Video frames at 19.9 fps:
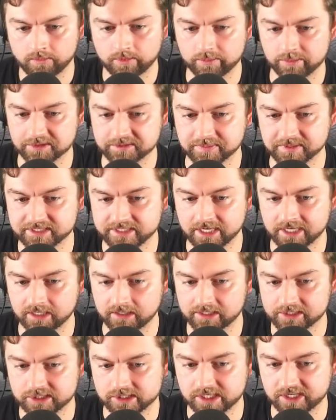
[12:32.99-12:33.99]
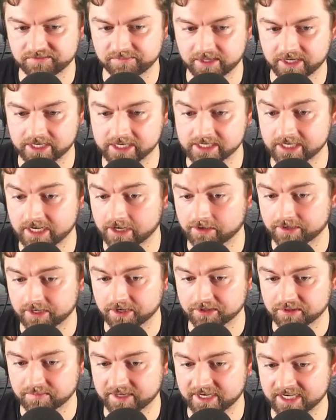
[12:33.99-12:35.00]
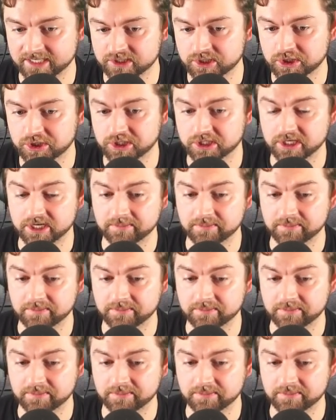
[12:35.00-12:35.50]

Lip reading: One must maintain a legislative body to carry out the passage and